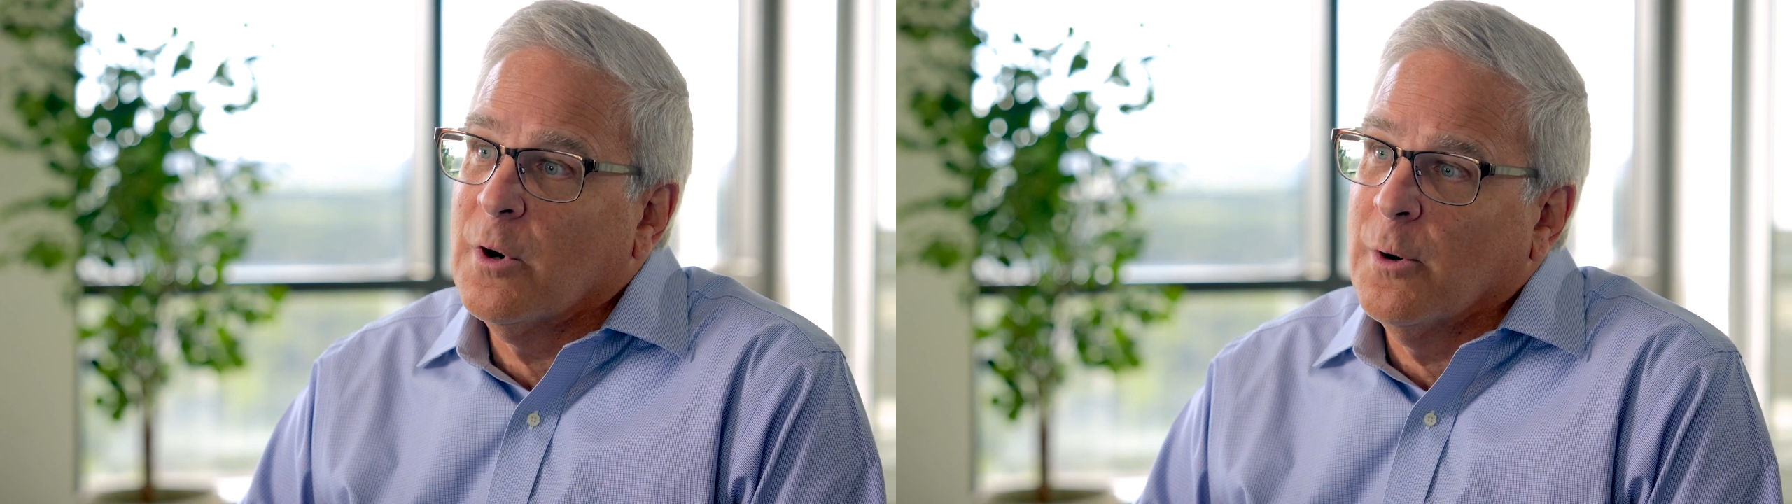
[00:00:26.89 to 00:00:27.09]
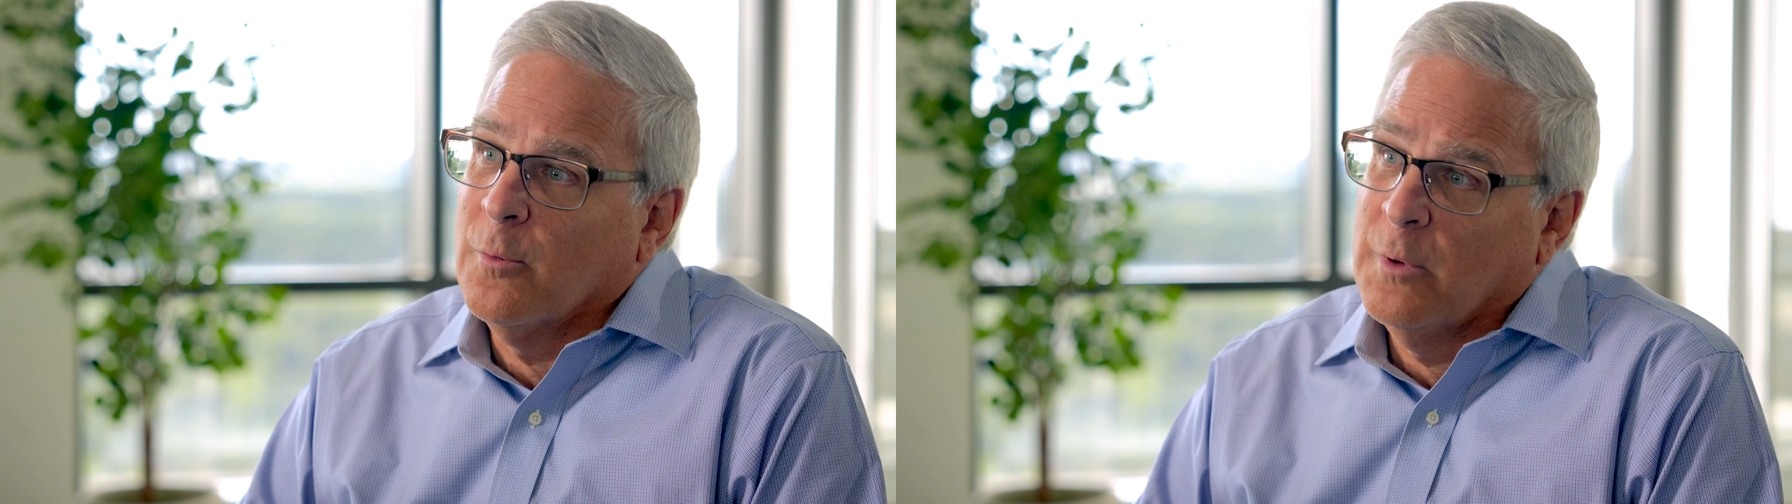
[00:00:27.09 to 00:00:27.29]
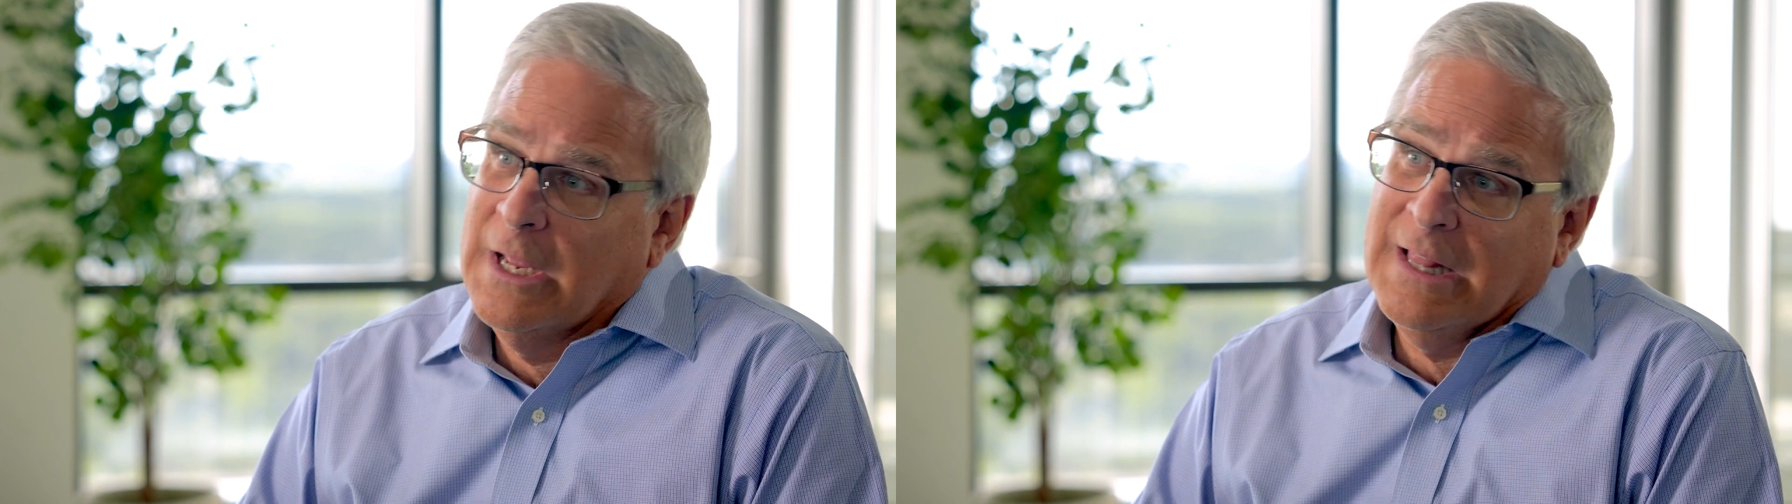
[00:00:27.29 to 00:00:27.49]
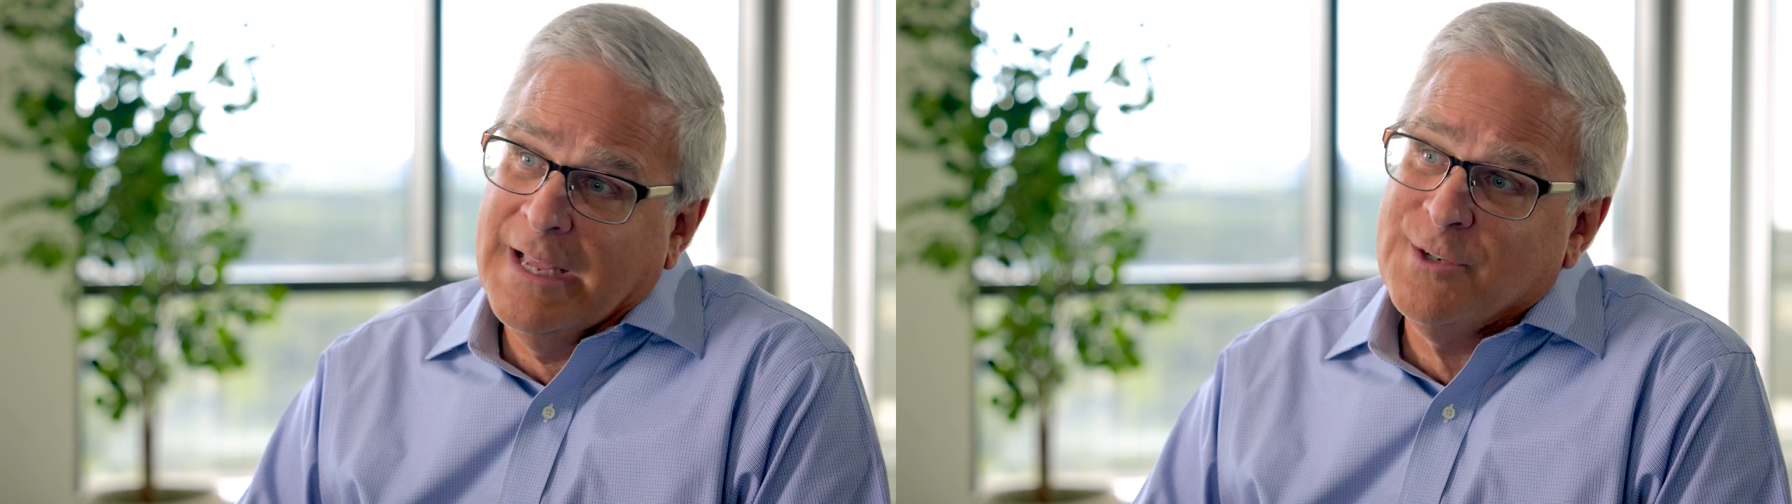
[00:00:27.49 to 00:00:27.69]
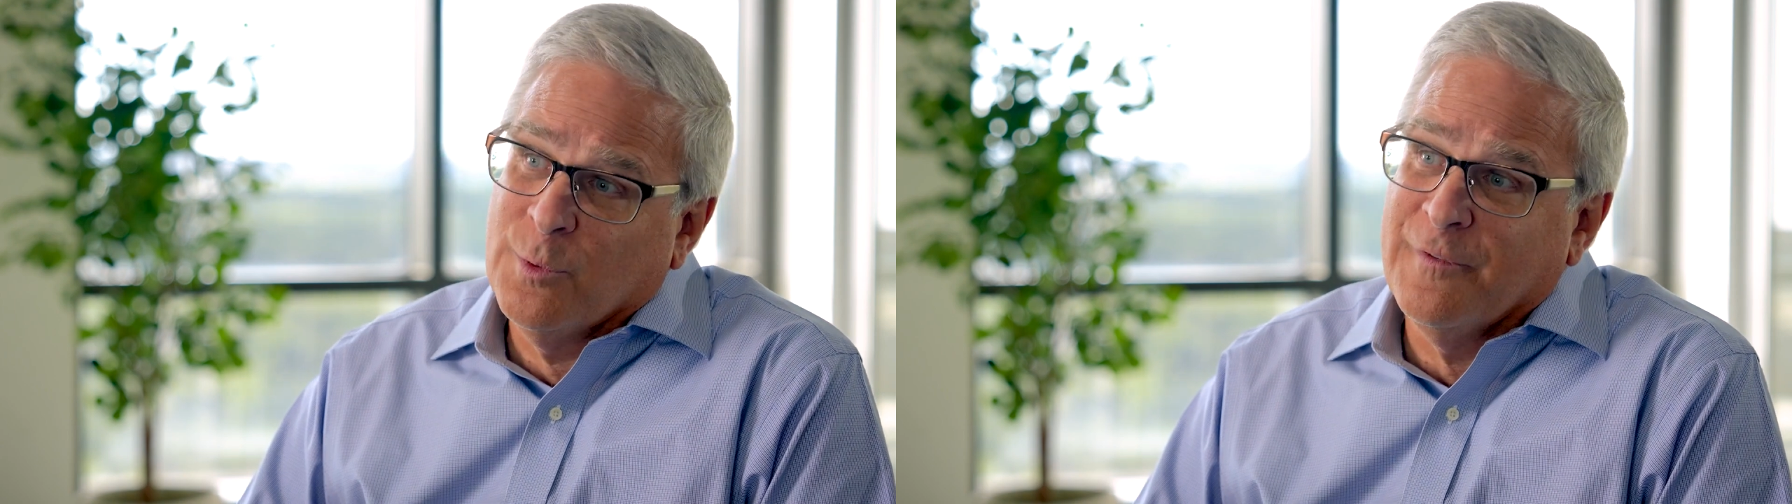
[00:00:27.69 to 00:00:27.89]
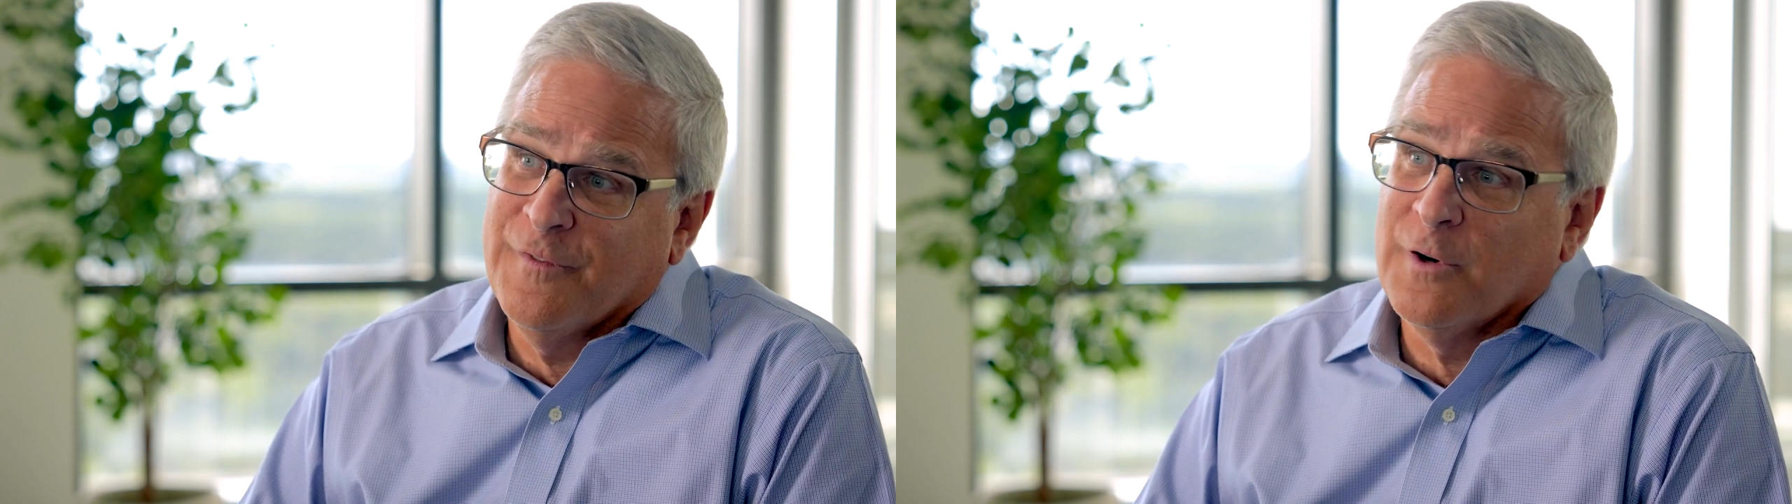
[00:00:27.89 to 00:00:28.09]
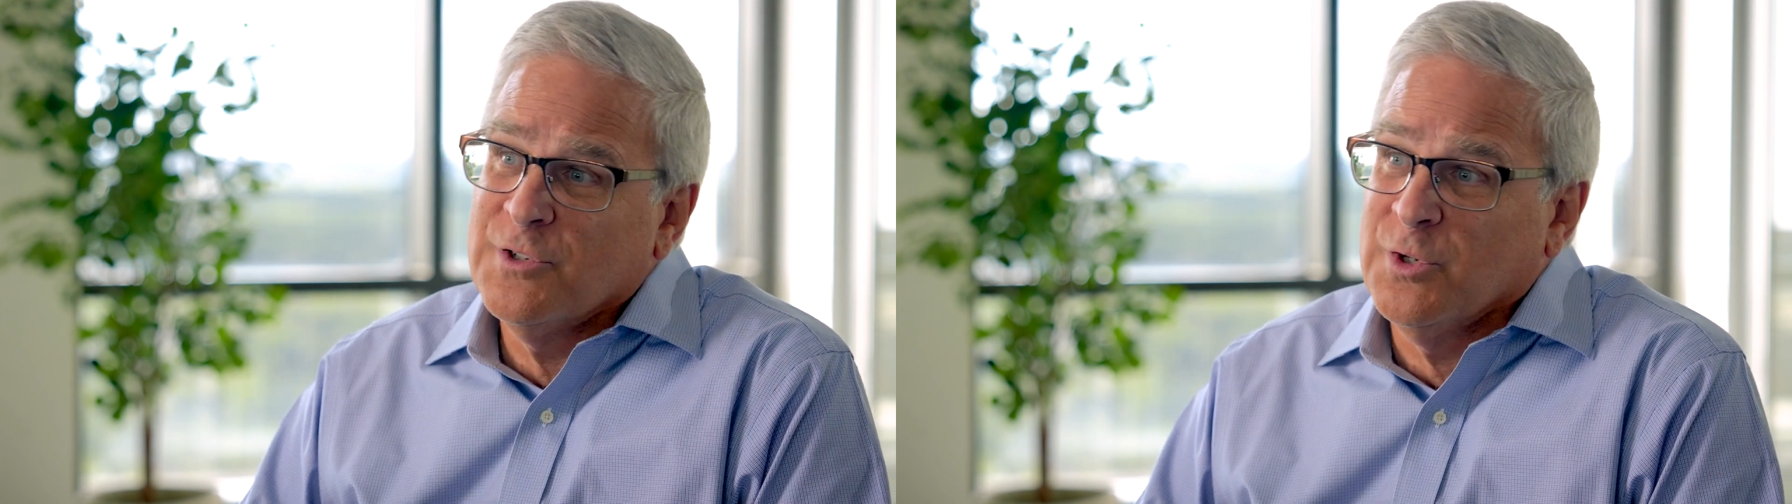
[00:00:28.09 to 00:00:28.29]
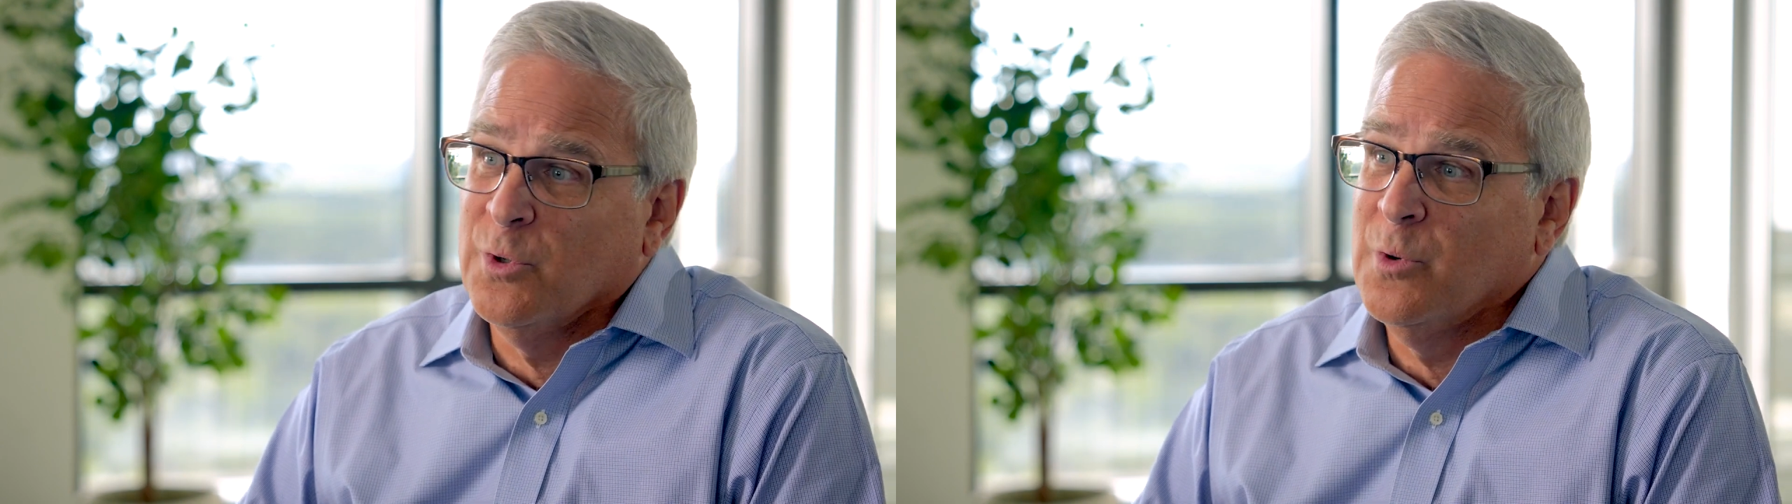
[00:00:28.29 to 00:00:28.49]
or what I like to refer
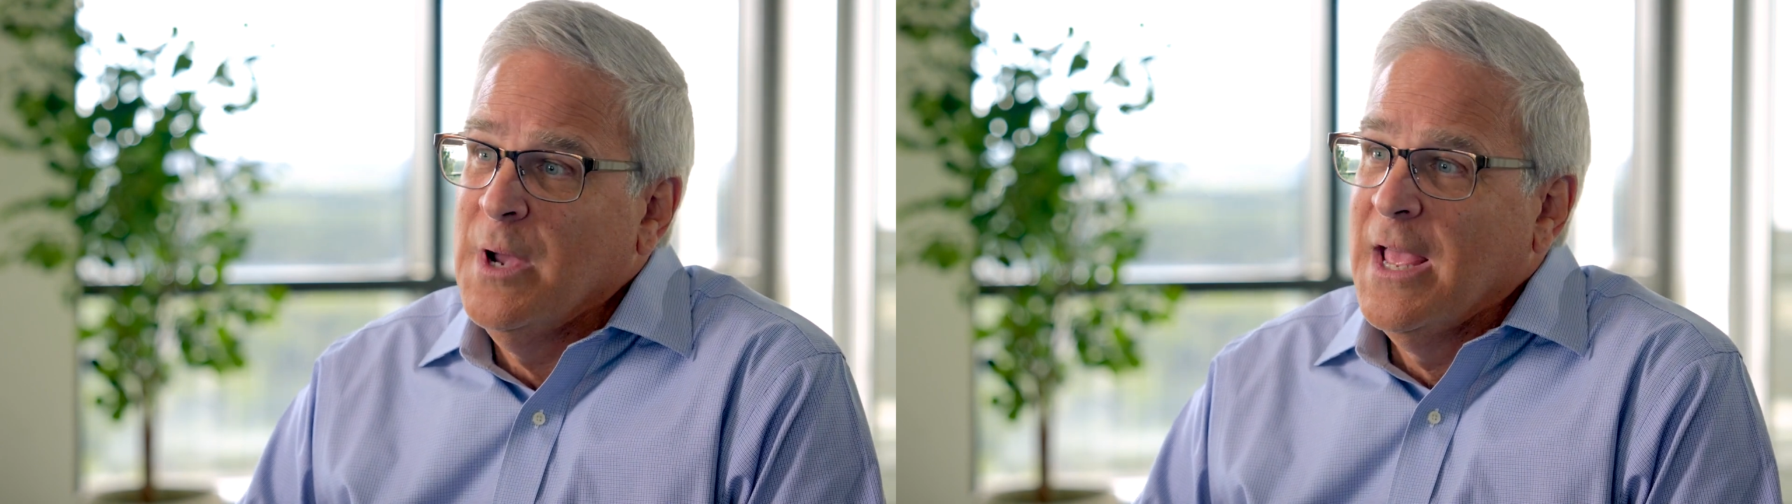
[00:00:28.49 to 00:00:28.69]
to